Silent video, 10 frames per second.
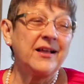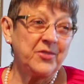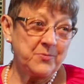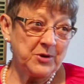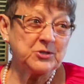
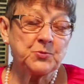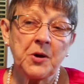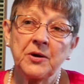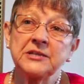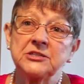the
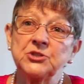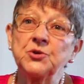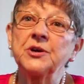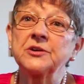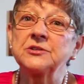Millsboro
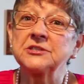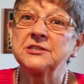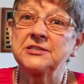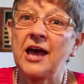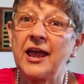Historical
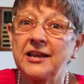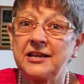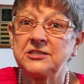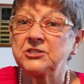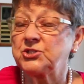
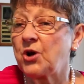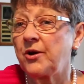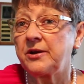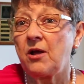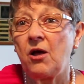Society
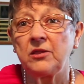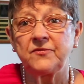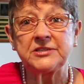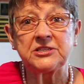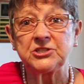started all
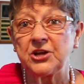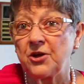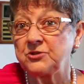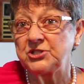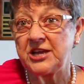of its
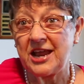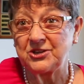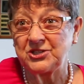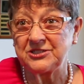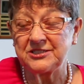
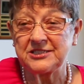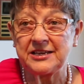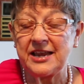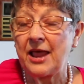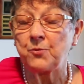negotiations
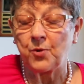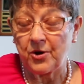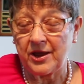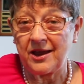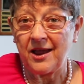and
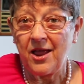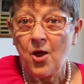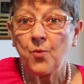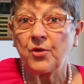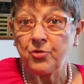networking
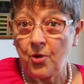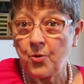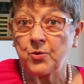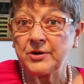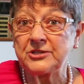with
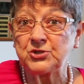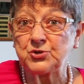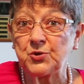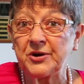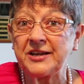local
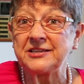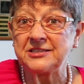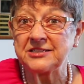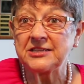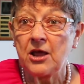
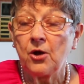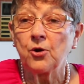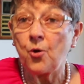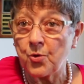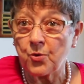historians,
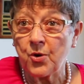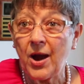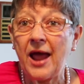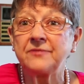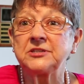local
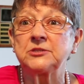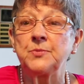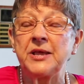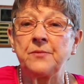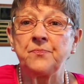
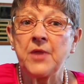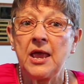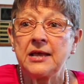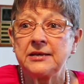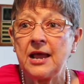craftsmen,
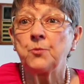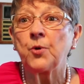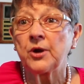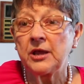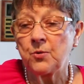
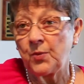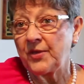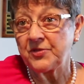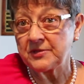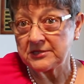networking
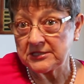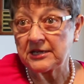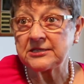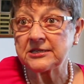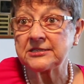with
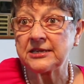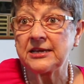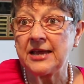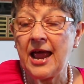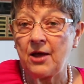Sussex
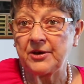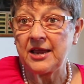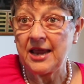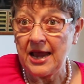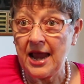County
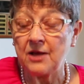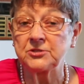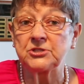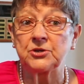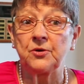
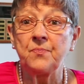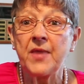Council,